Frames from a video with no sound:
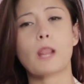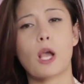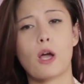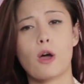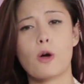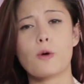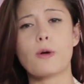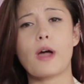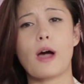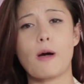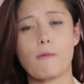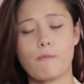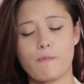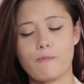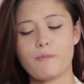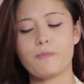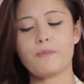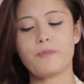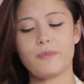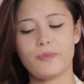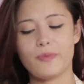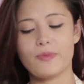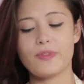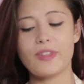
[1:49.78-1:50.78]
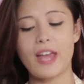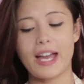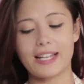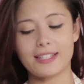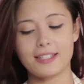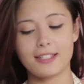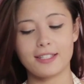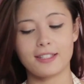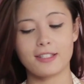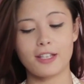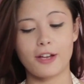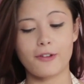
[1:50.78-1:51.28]
Oh yeah, that's
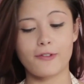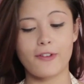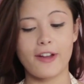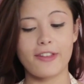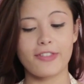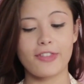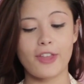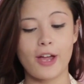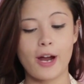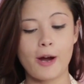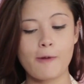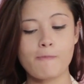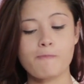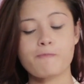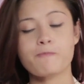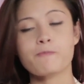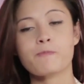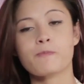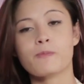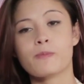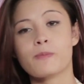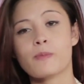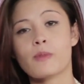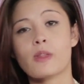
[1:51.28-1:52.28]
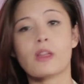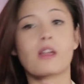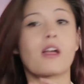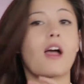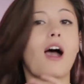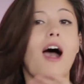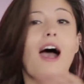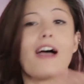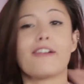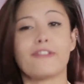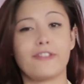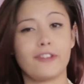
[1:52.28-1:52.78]
the stuff right there.
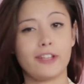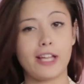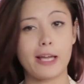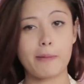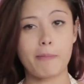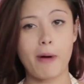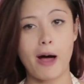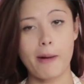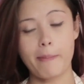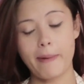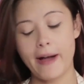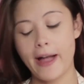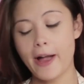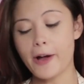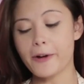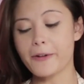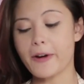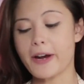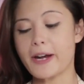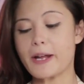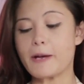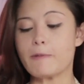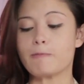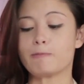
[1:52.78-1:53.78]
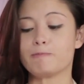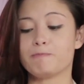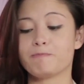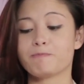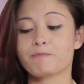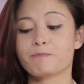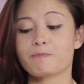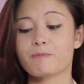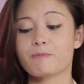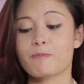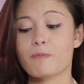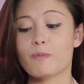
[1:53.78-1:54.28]
I feel like Popeye already.
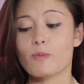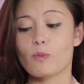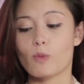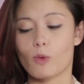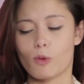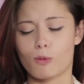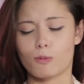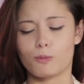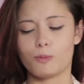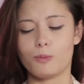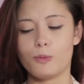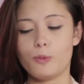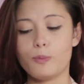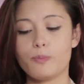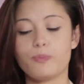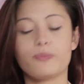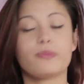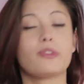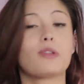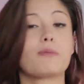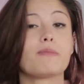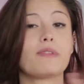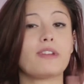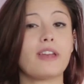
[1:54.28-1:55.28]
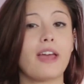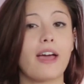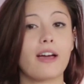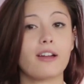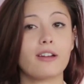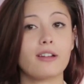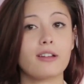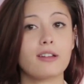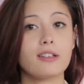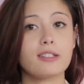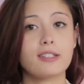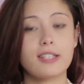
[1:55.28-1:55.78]
Mm, the
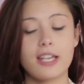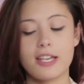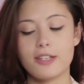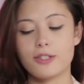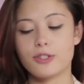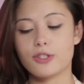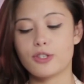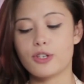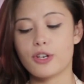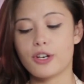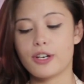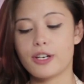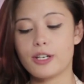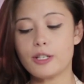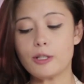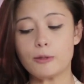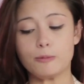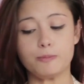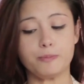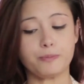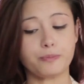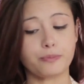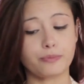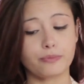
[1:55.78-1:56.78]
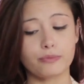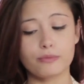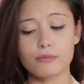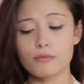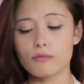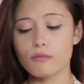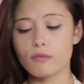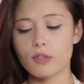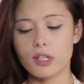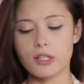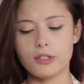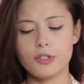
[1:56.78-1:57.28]
banana tastes good.
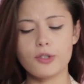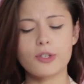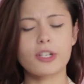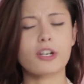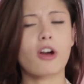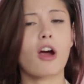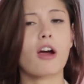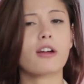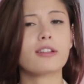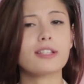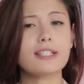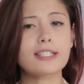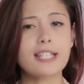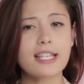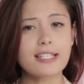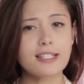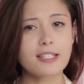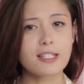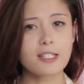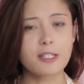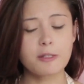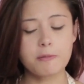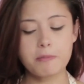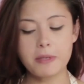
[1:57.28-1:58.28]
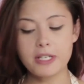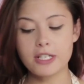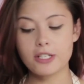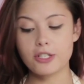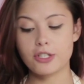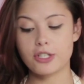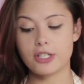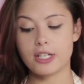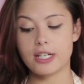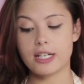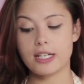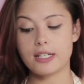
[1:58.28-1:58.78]
You can hardly taste the spinach
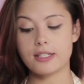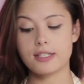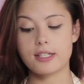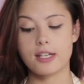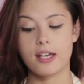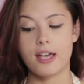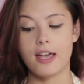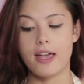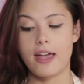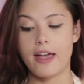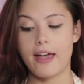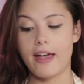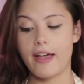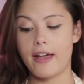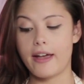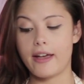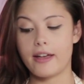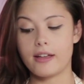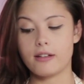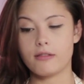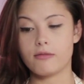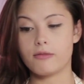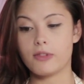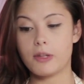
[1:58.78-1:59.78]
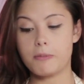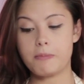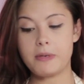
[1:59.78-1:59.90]
in it and the